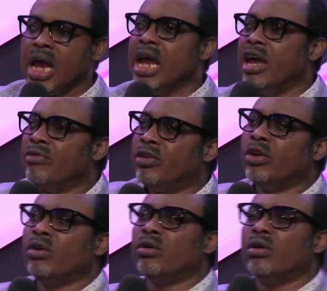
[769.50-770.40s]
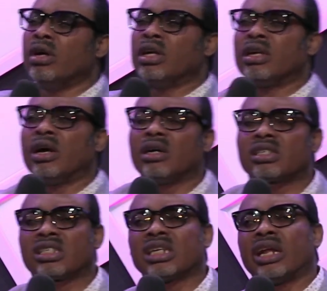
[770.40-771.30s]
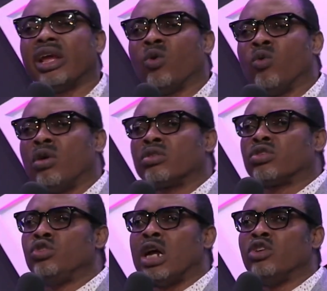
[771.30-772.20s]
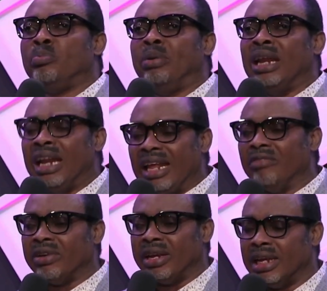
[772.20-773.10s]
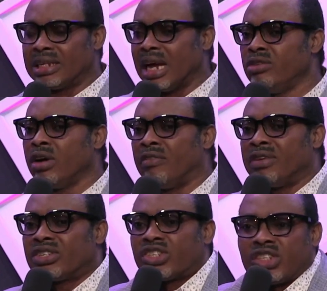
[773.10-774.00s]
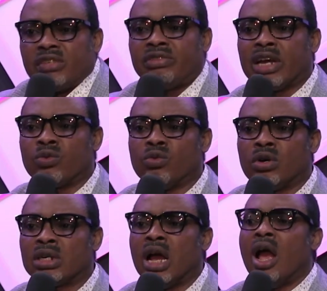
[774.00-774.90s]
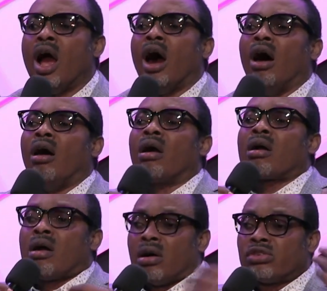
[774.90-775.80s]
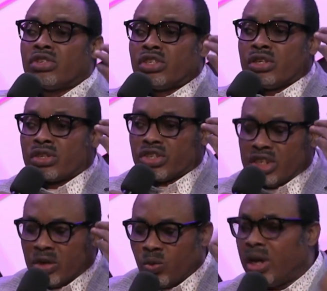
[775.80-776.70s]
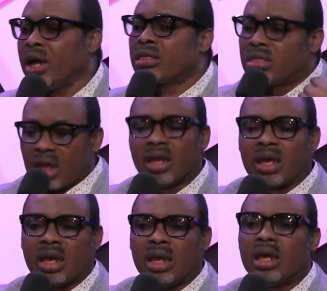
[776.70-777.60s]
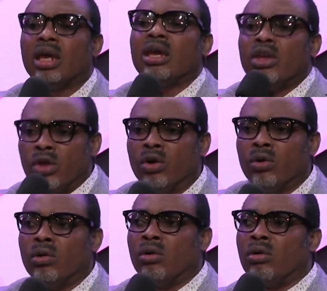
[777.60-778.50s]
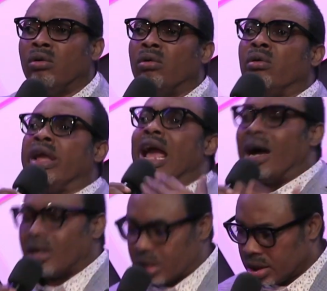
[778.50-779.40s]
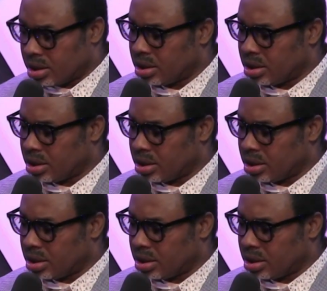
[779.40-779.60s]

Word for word: If you God said a word to you and you believe in it and you have received that word unconsciously without thinking, you react.